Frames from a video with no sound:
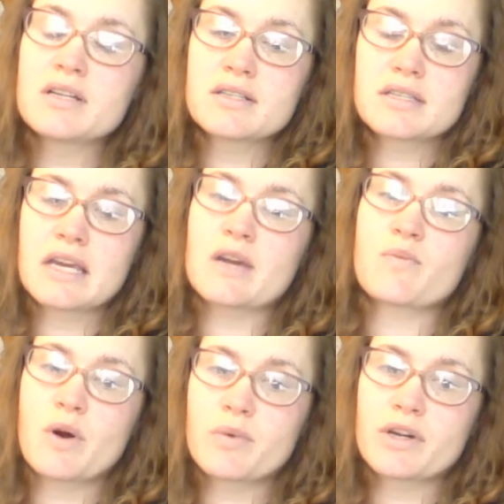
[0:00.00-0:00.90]
say
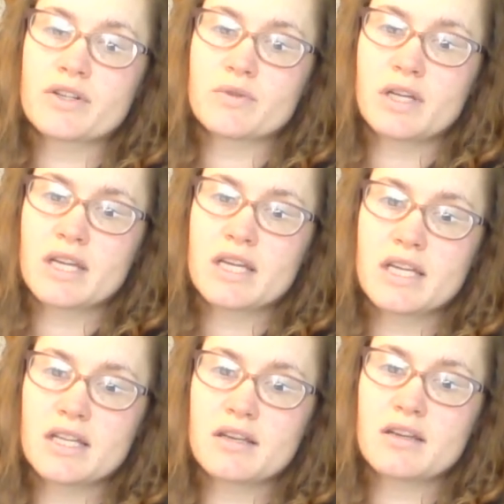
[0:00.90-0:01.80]
what we are doing
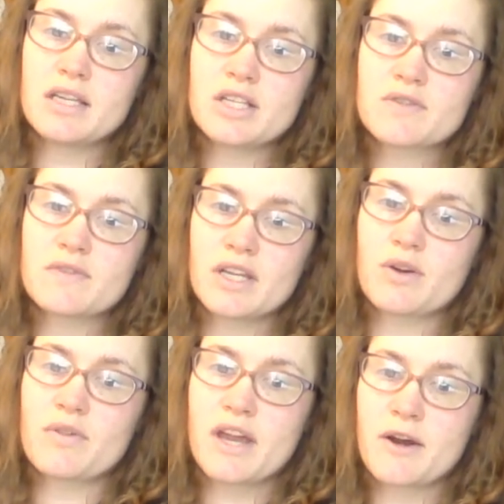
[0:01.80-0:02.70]
in each
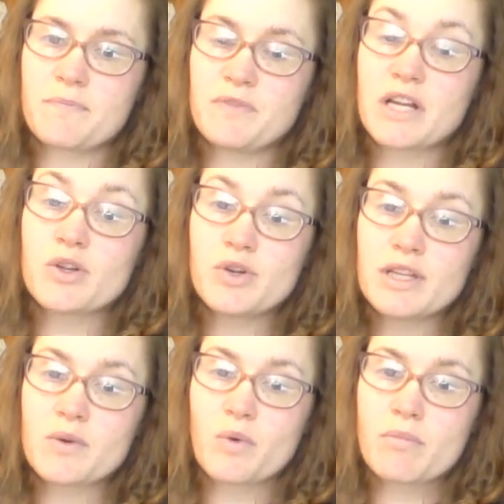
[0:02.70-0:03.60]
video there,
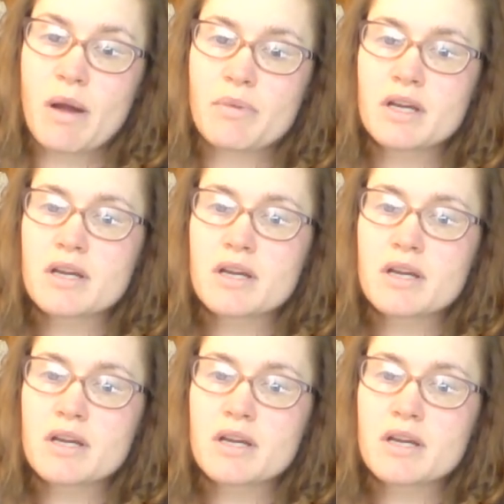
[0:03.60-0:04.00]
including the warm-up.